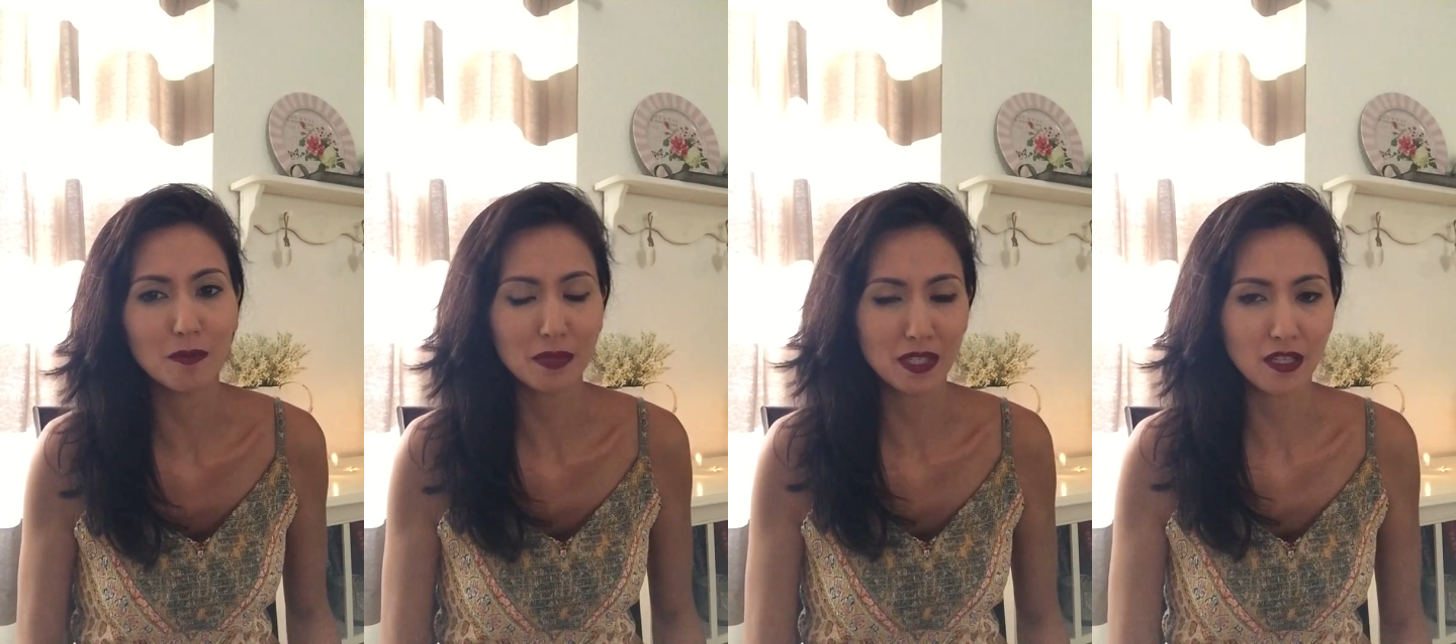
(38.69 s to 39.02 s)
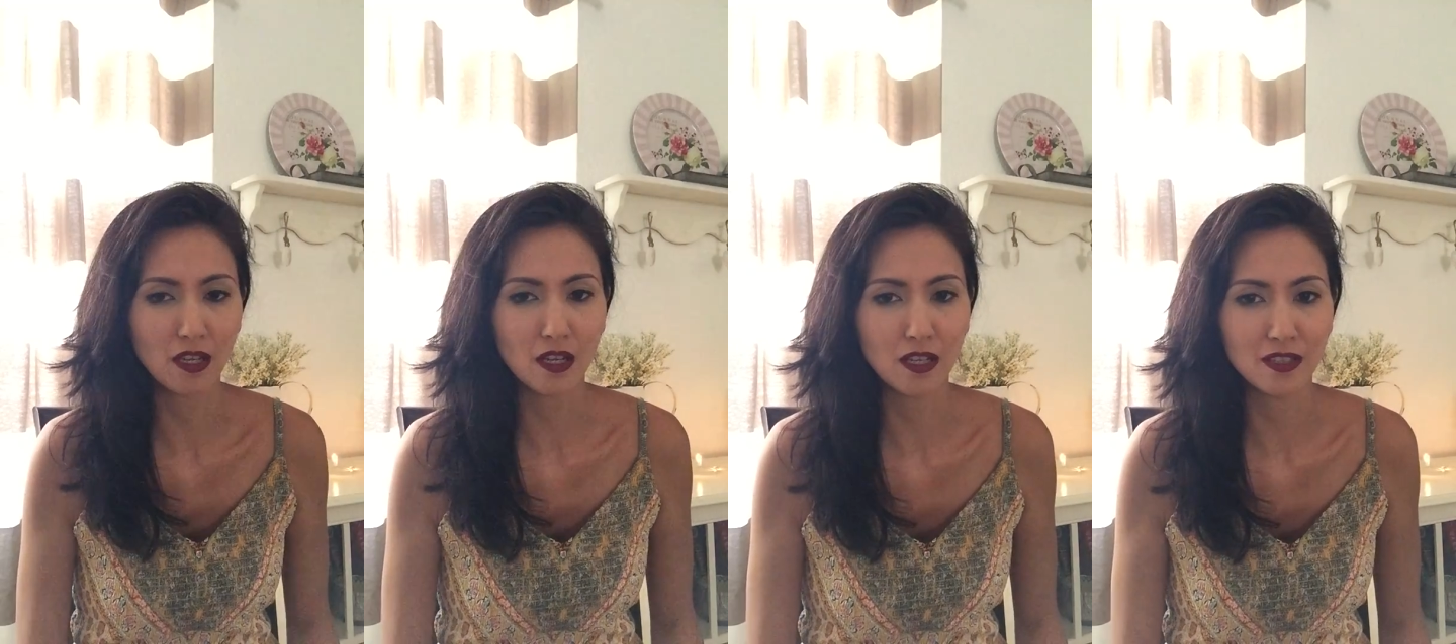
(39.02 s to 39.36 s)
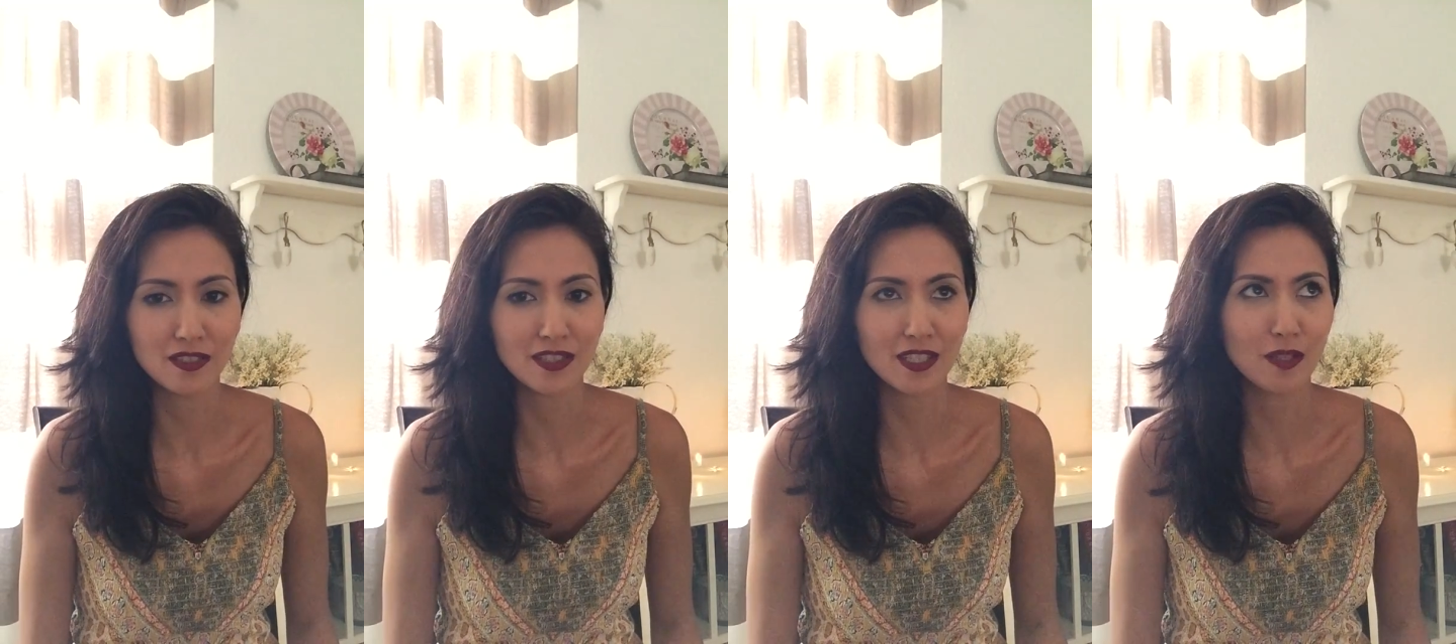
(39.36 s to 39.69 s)

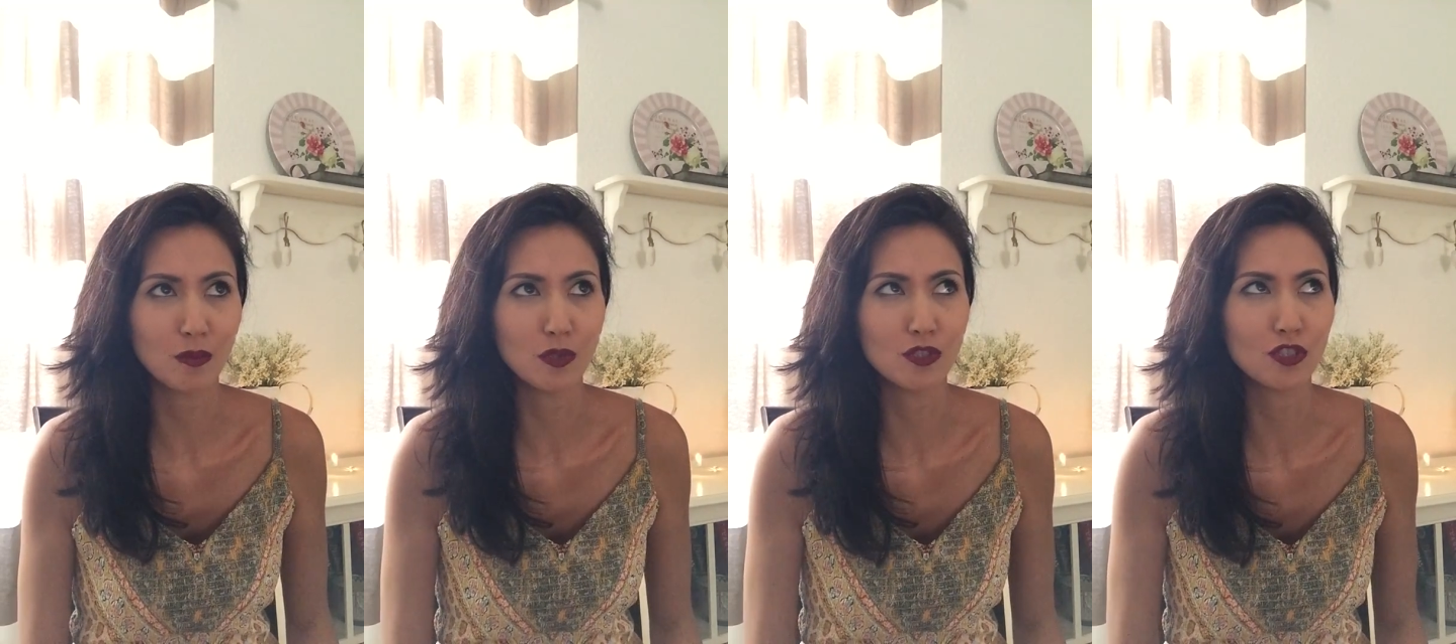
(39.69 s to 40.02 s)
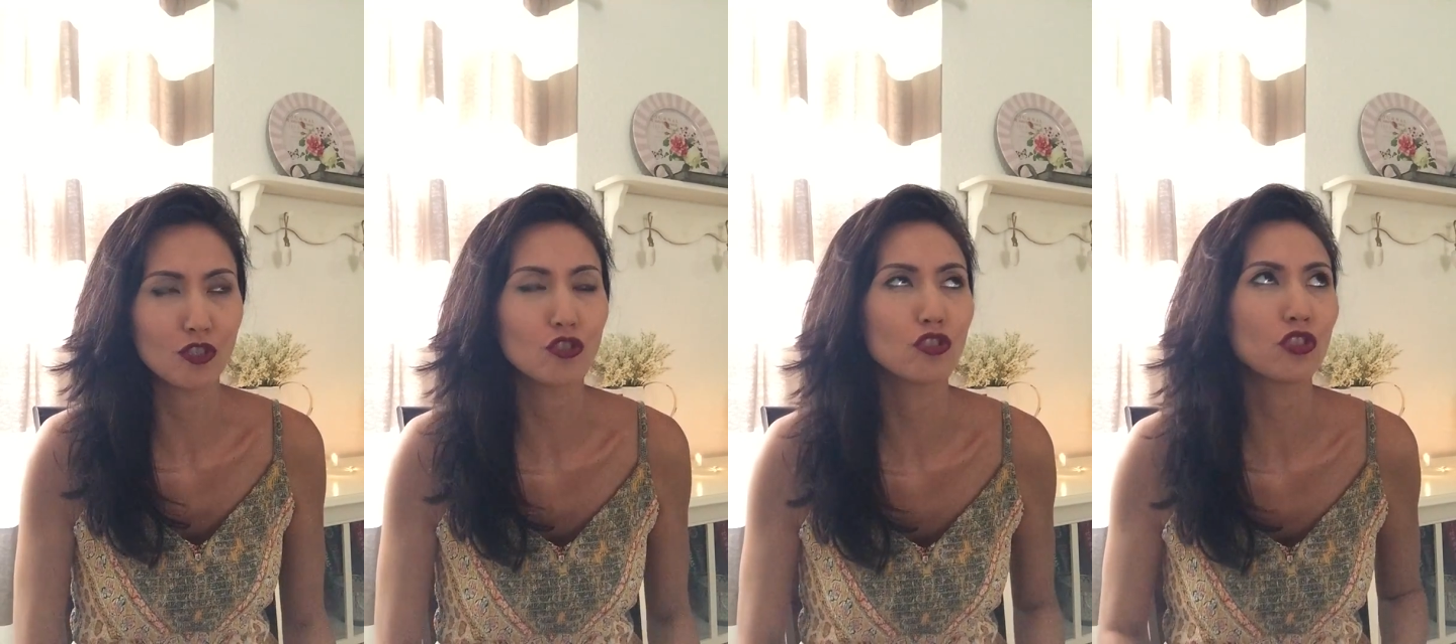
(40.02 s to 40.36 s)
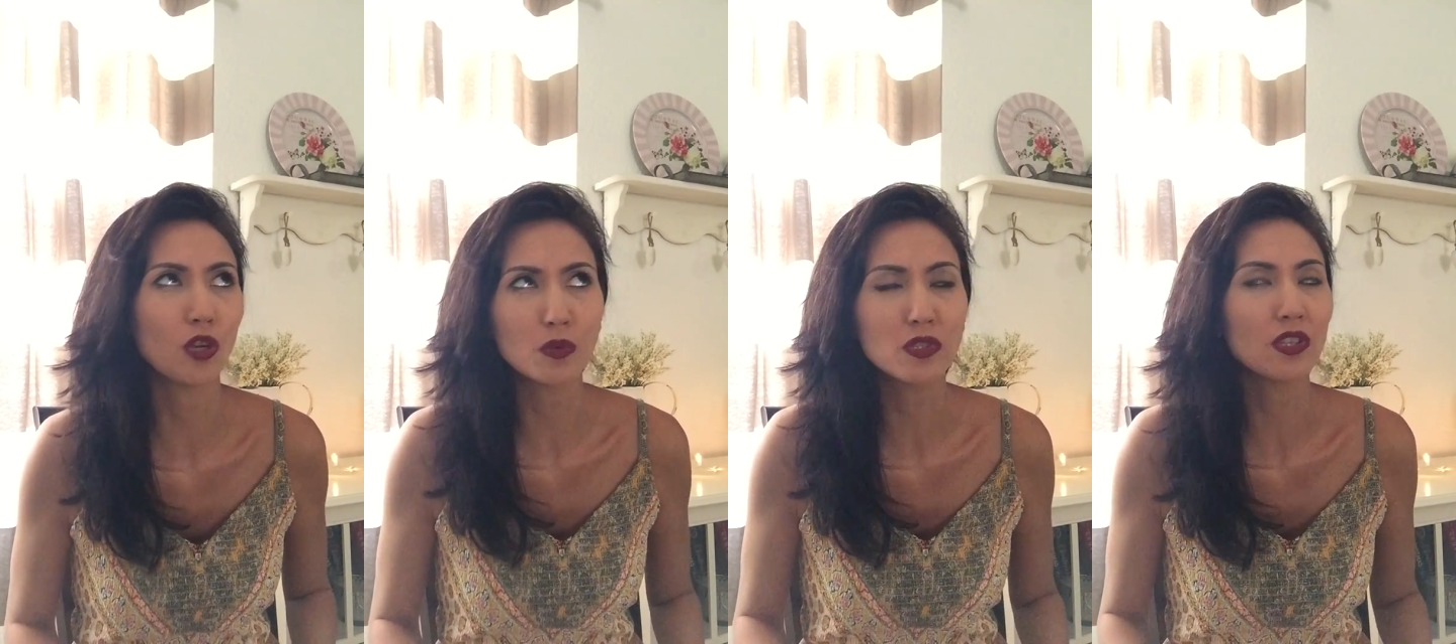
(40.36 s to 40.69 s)
because it was
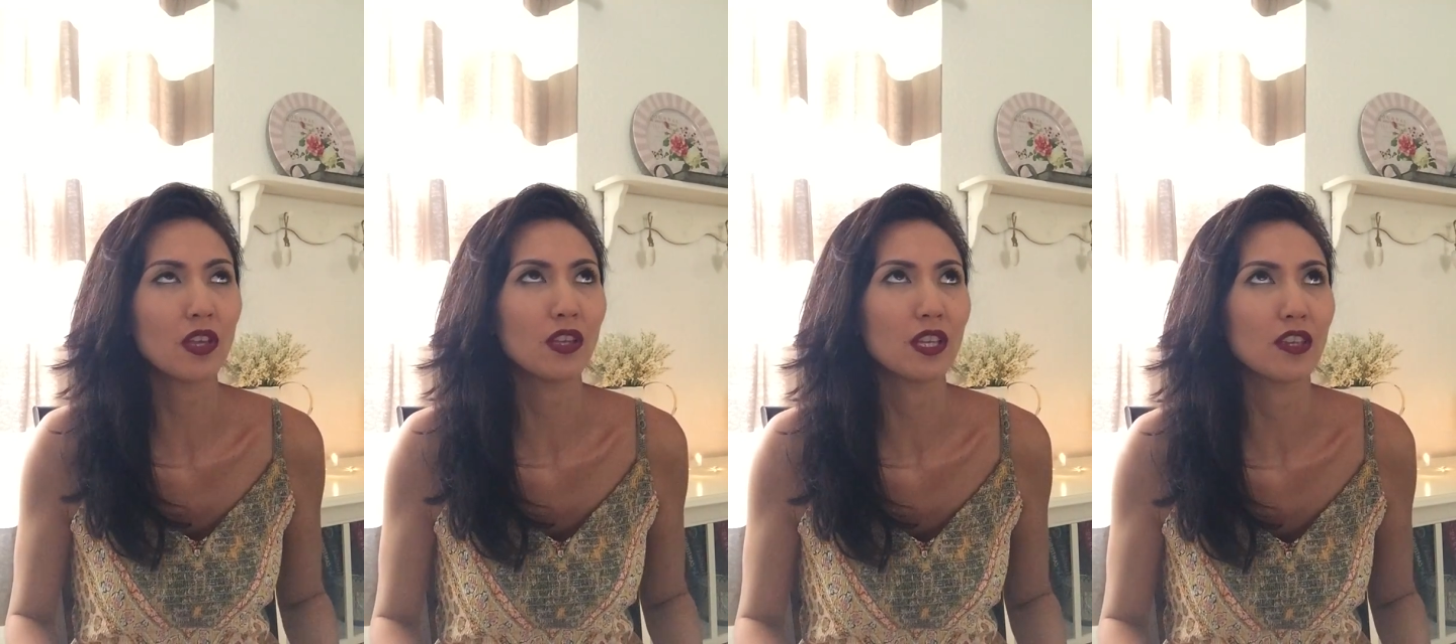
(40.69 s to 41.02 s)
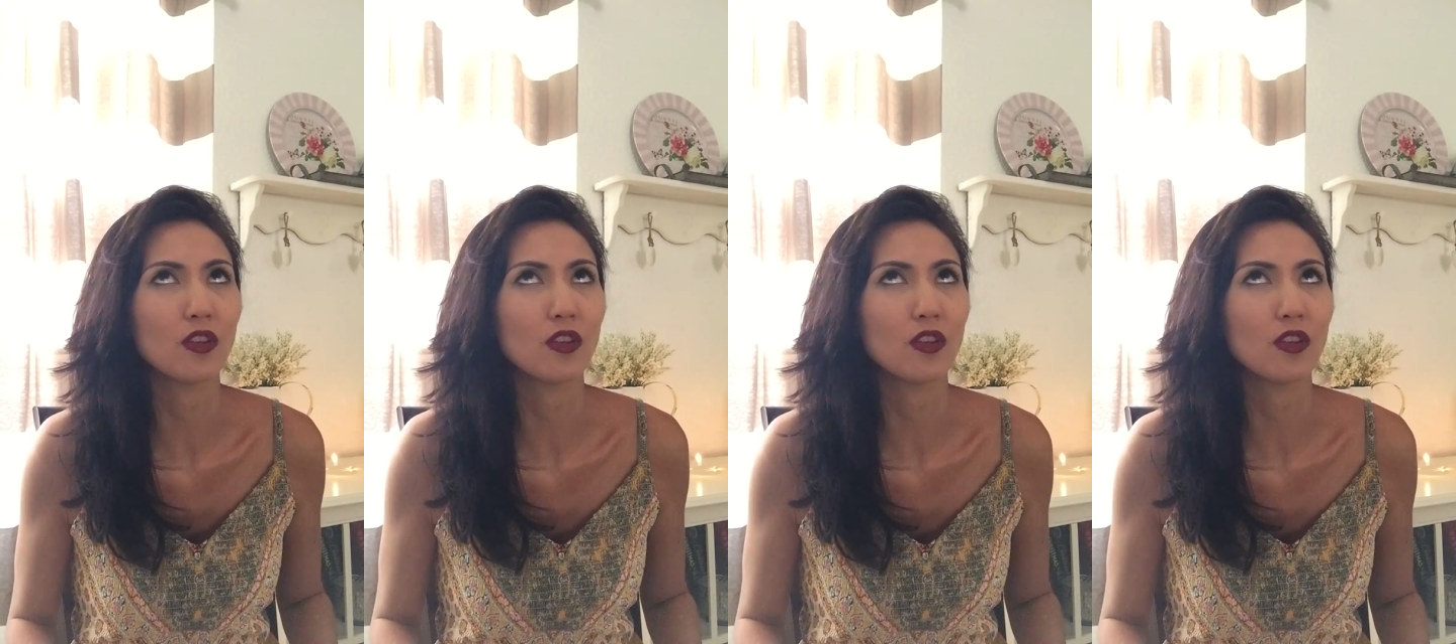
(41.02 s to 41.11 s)
so silly.